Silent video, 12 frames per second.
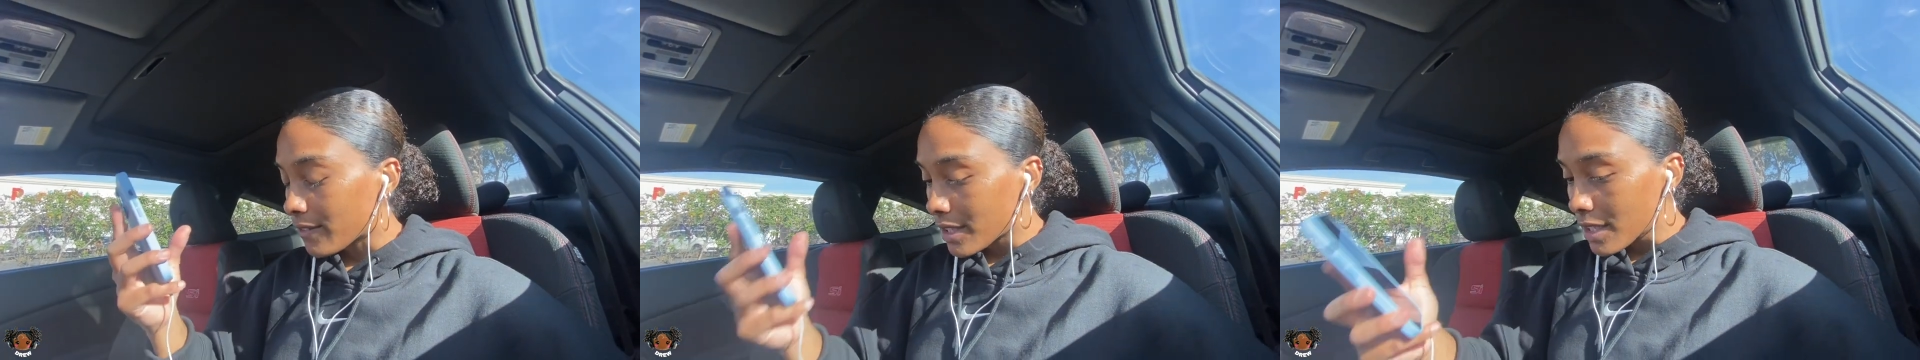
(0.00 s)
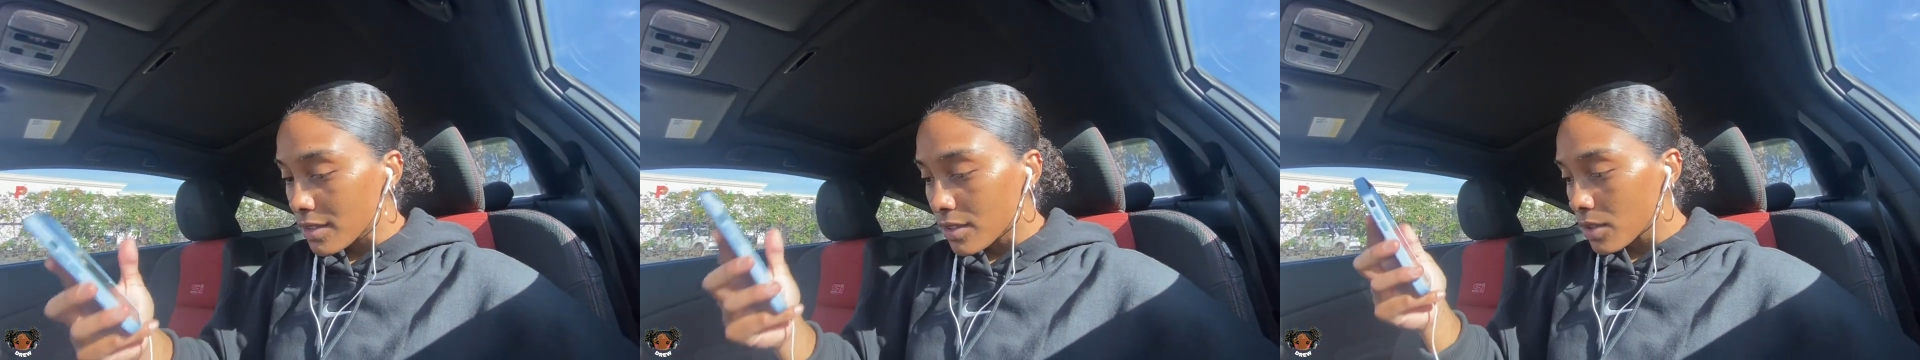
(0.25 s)

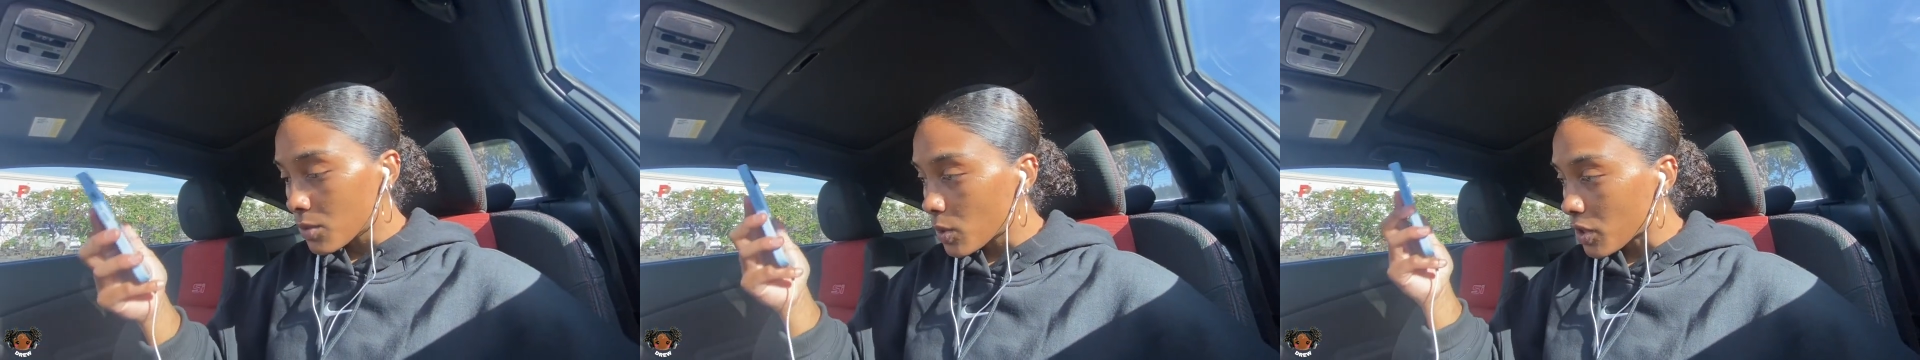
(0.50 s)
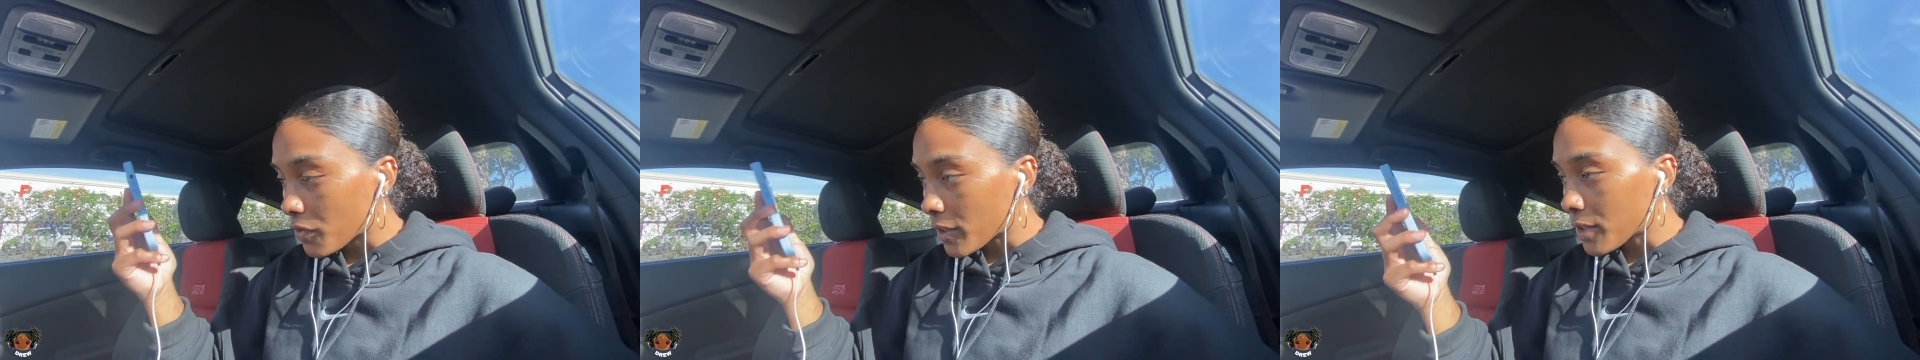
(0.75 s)
this goodwill
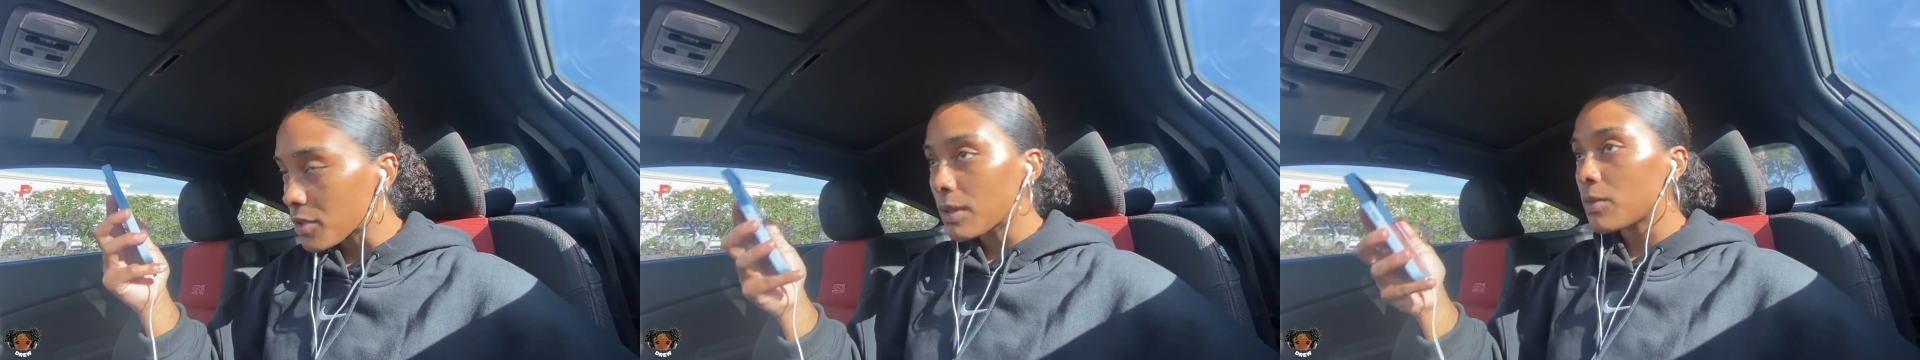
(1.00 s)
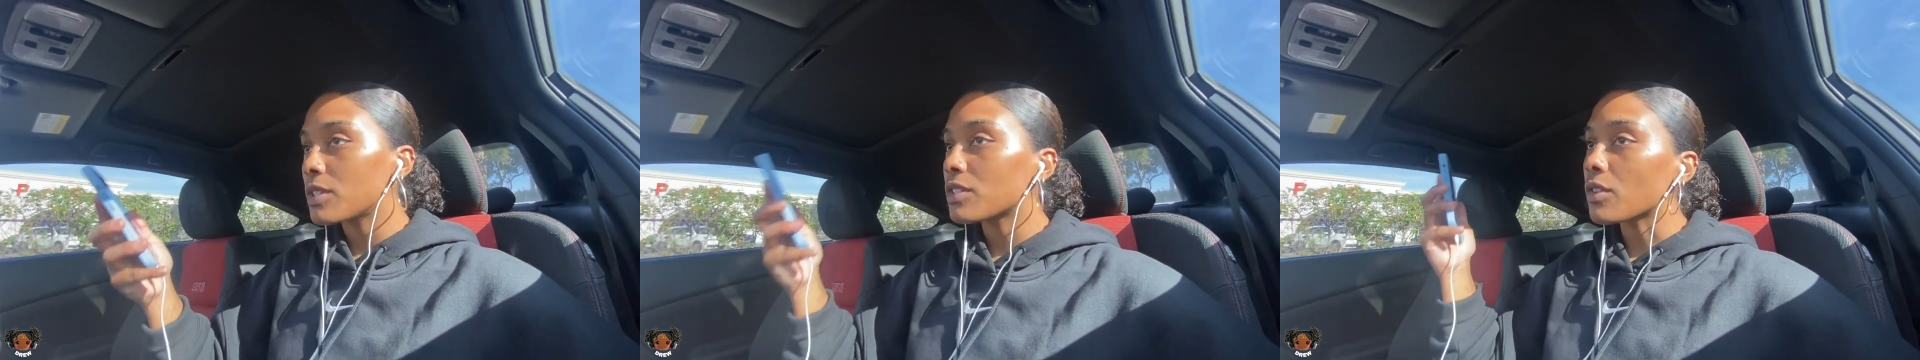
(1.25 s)
fails me
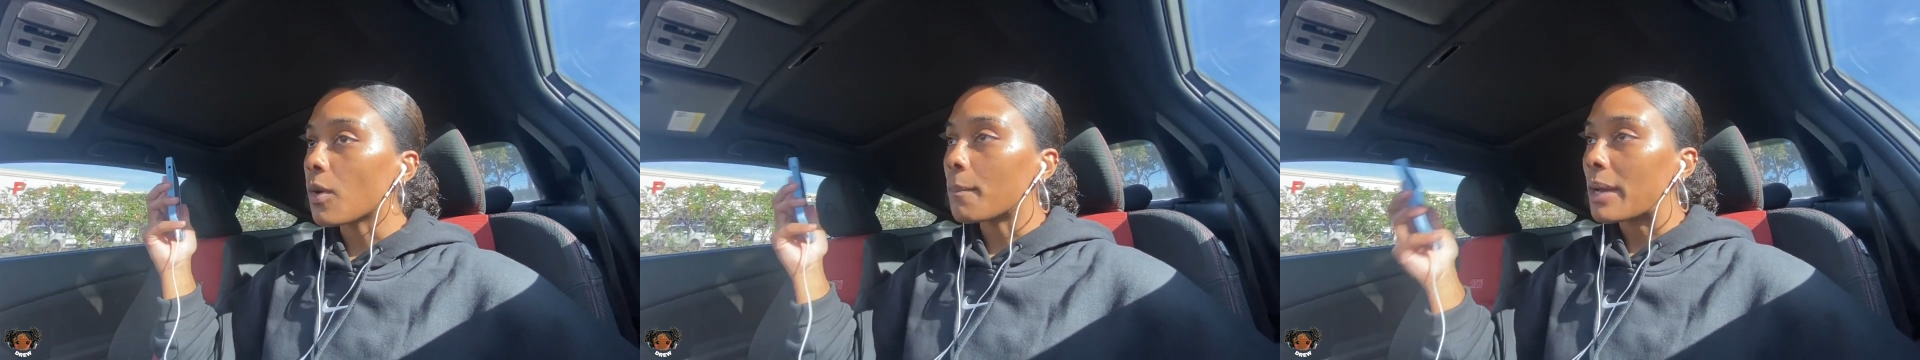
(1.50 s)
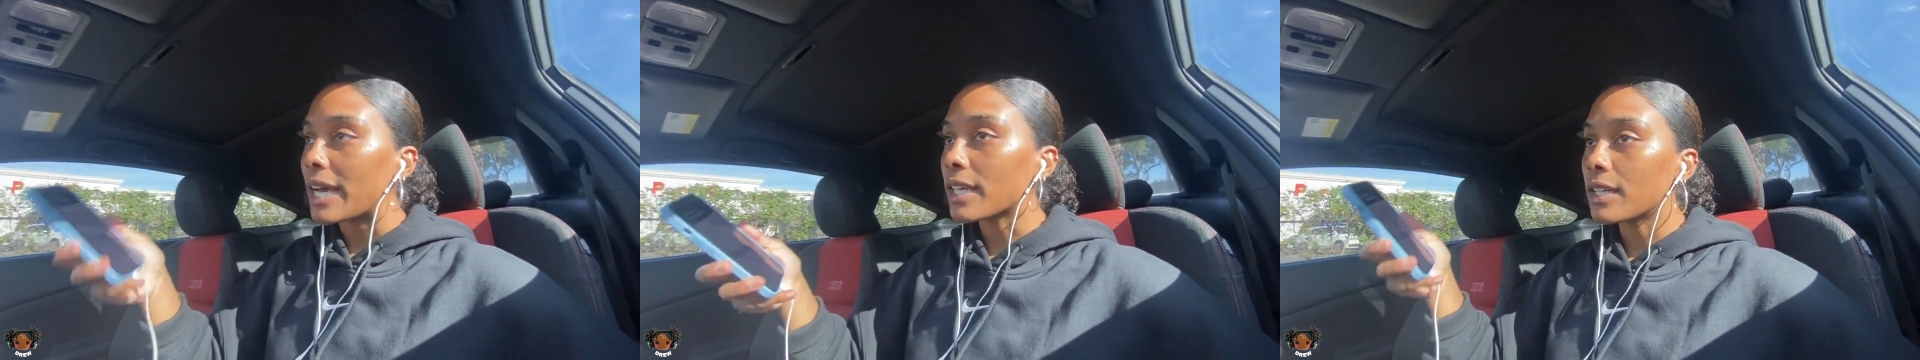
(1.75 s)
we just gonna
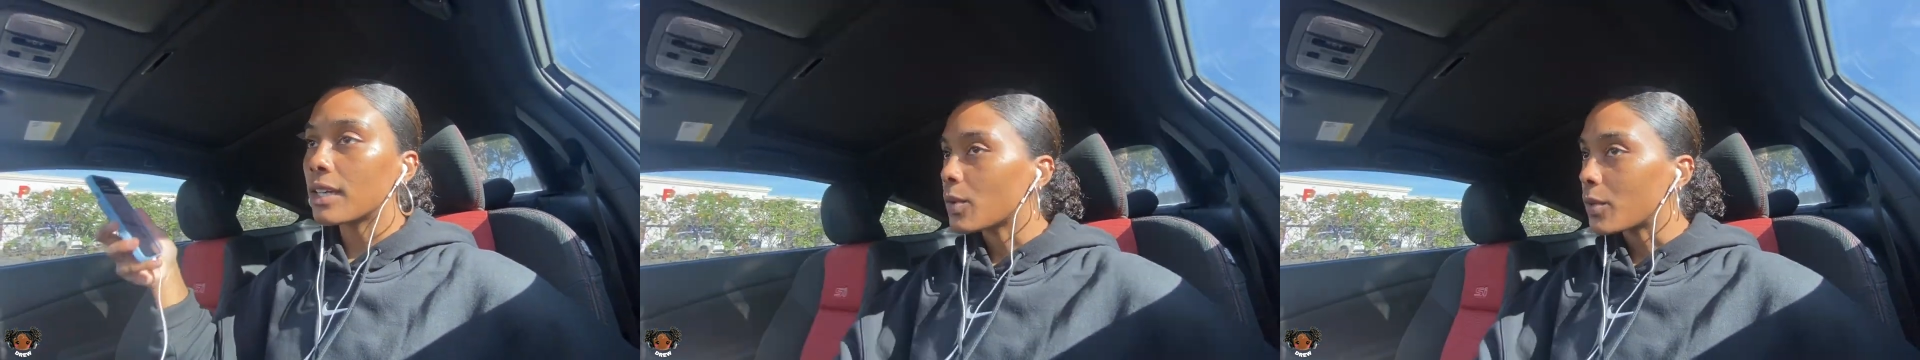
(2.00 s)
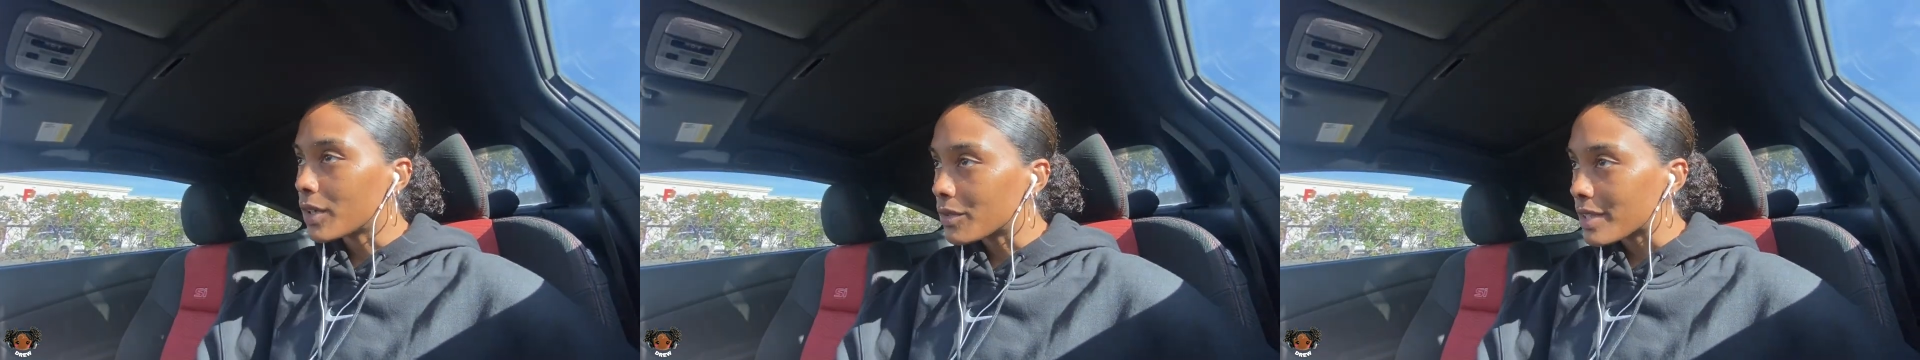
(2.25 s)
pack it up
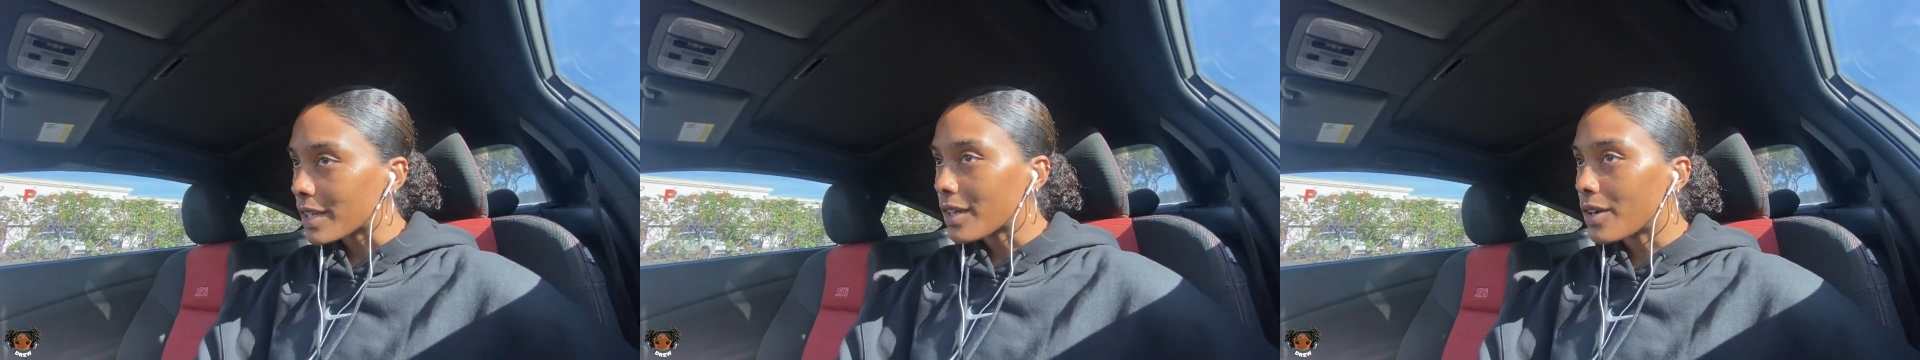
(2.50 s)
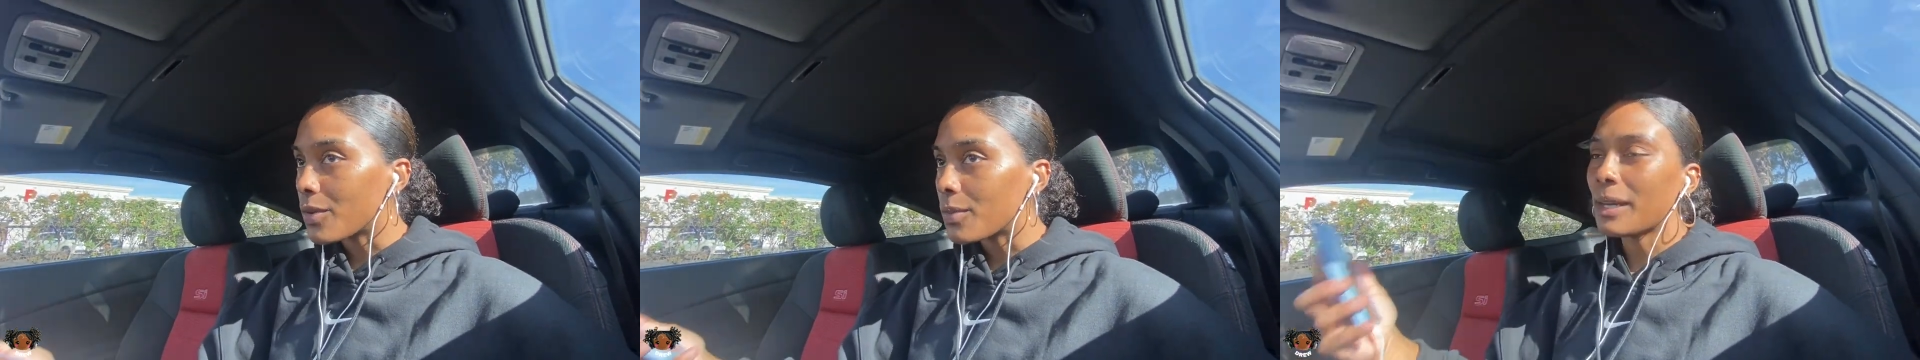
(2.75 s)
we gonna take it home